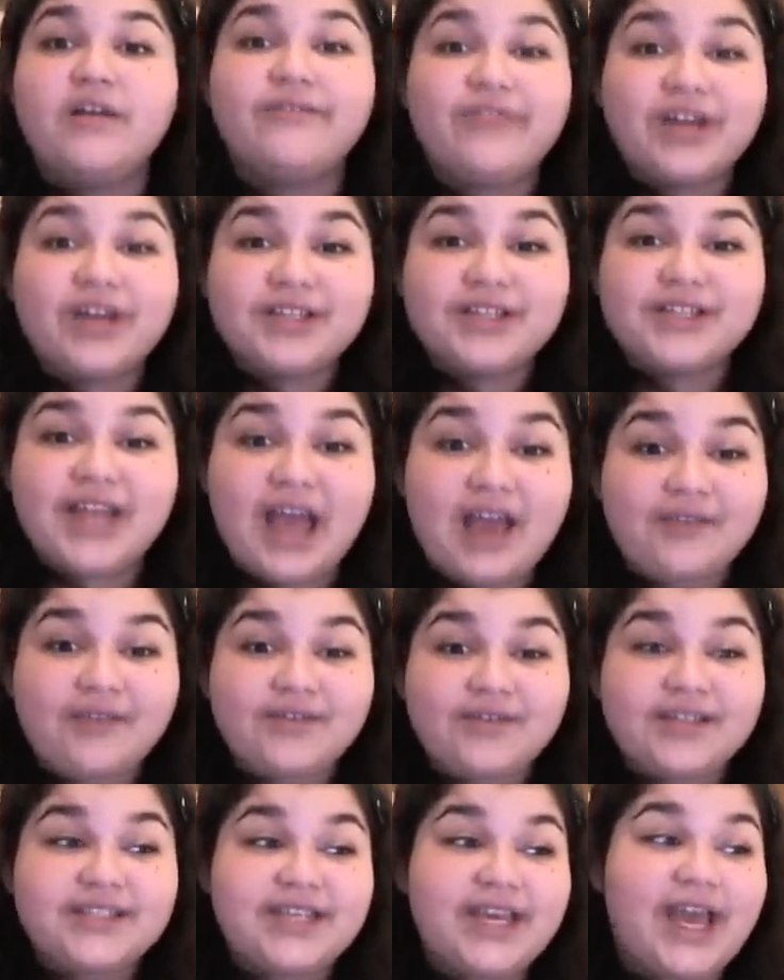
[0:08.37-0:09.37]
First, I have
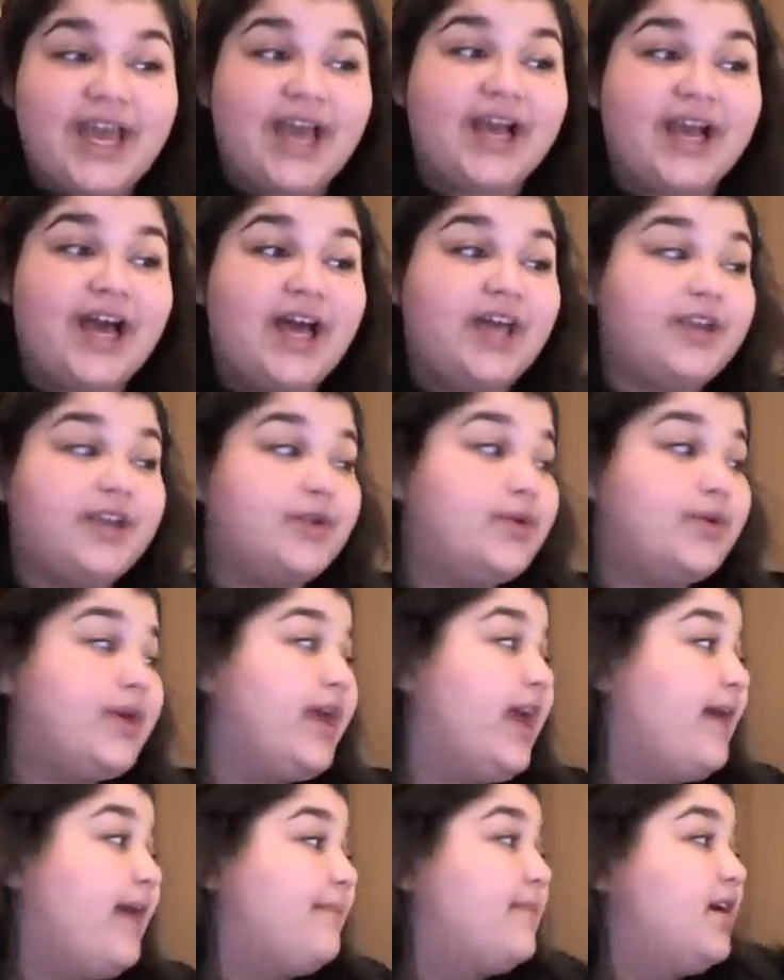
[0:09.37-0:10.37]
to say, I got a new
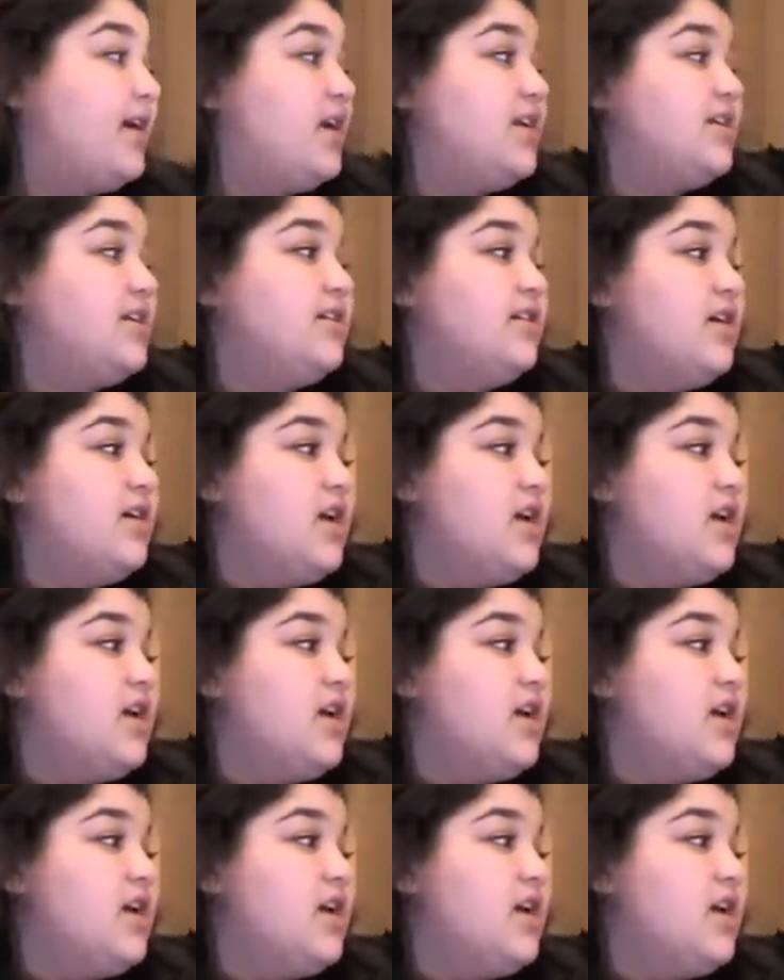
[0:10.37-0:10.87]
camera.